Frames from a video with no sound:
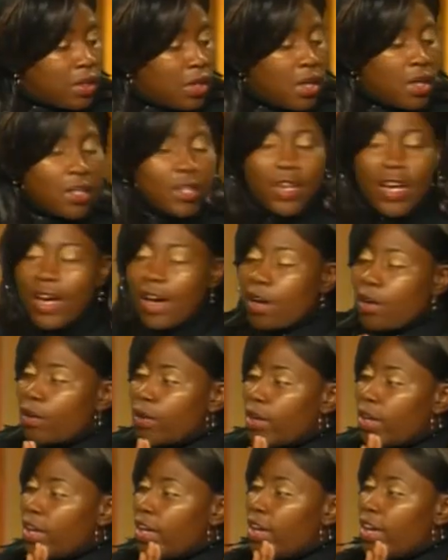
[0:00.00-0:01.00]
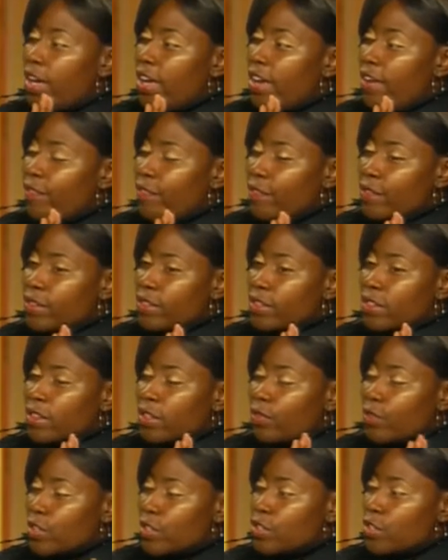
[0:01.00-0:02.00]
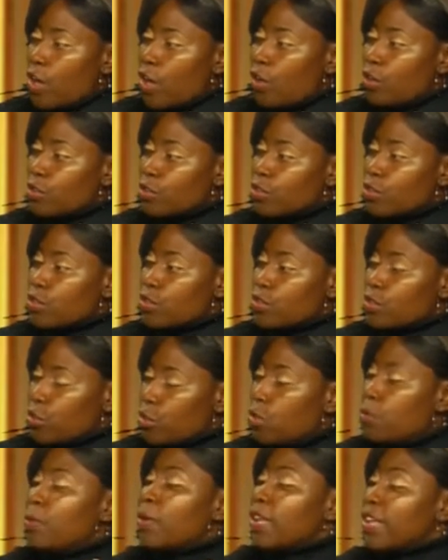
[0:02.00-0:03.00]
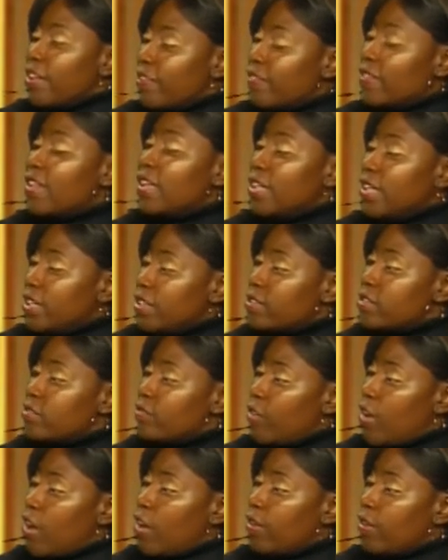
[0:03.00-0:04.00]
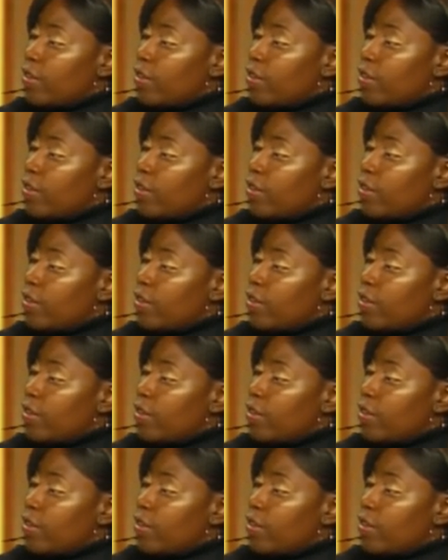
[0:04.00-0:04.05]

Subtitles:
Now, if the results, do you believe that he is the father?